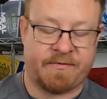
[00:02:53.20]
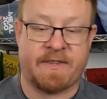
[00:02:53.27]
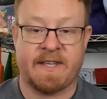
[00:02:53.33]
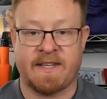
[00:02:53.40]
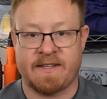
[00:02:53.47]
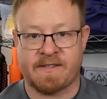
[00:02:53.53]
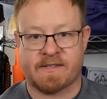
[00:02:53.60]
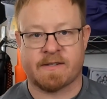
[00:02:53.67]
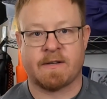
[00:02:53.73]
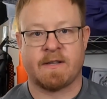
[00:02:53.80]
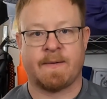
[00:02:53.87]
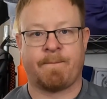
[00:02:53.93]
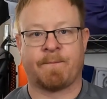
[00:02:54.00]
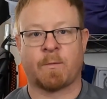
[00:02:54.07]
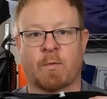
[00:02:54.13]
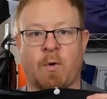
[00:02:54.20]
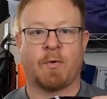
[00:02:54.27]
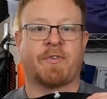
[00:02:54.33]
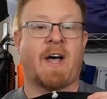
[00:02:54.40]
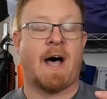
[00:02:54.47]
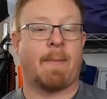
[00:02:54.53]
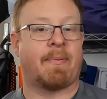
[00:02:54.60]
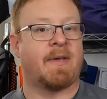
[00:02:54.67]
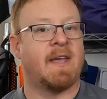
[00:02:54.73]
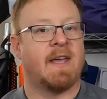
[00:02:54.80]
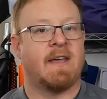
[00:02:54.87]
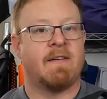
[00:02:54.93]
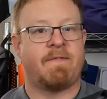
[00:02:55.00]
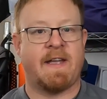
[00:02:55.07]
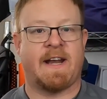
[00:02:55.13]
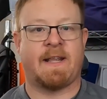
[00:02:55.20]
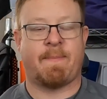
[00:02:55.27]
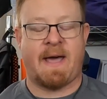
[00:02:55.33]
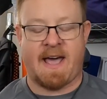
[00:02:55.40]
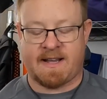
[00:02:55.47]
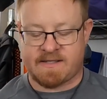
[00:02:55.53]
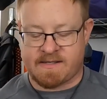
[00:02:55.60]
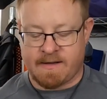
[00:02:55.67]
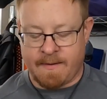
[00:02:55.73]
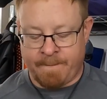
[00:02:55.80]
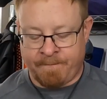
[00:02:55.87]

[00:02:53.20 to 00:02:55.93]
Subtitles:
these roll top fanny packs.